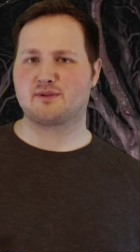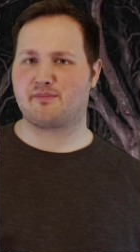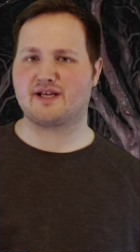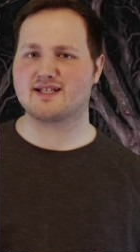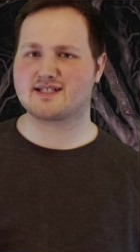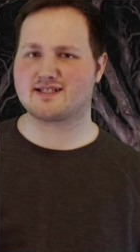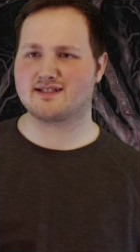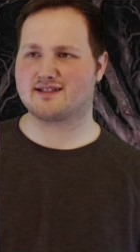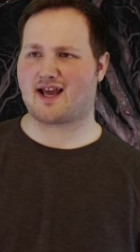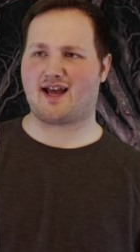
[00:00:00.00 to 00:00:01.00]
are pissed
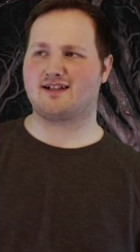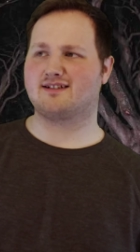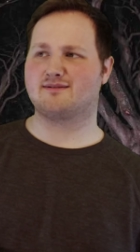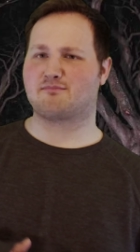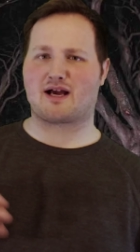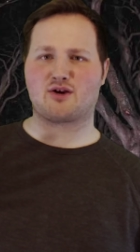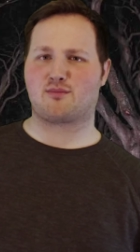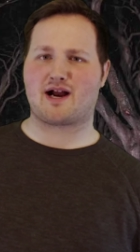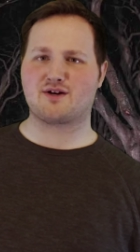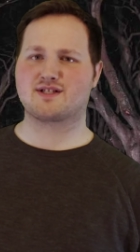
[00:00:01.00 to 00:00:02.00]
that Michael
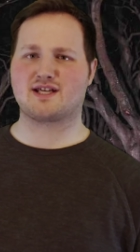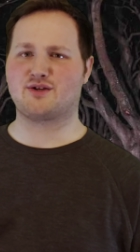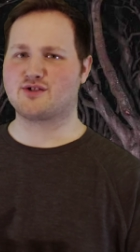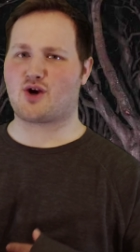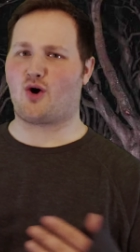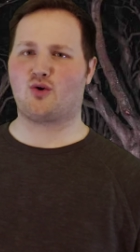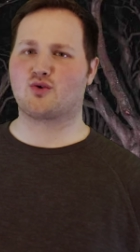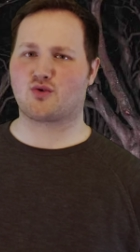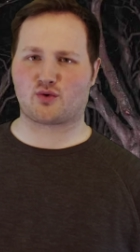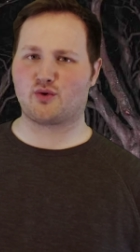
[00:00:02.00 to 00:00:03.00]
Myers kills a whole
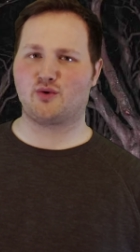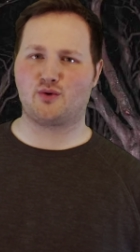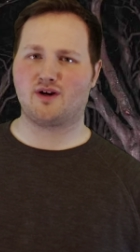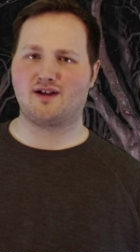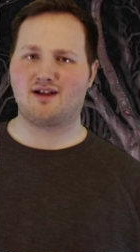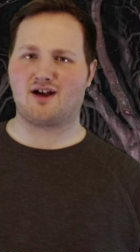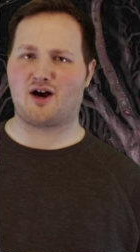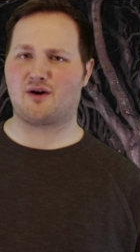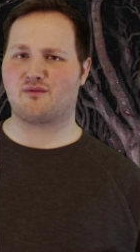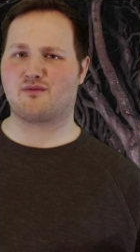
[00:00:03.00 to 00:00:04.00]
crew
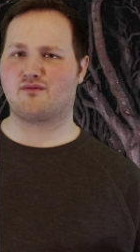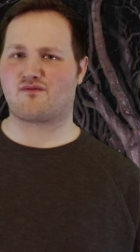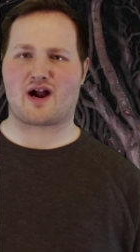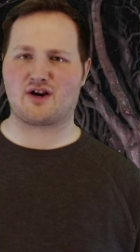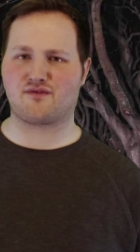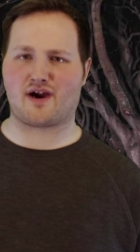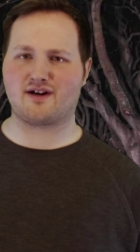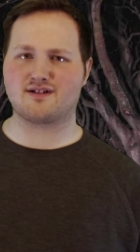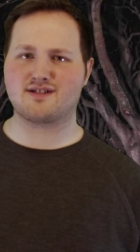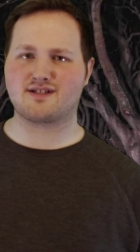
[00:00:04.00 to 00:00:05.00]
of
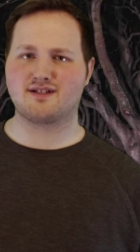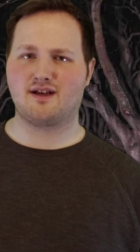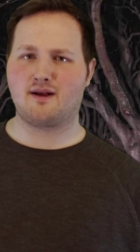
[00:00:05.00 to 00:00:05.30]
firefighters.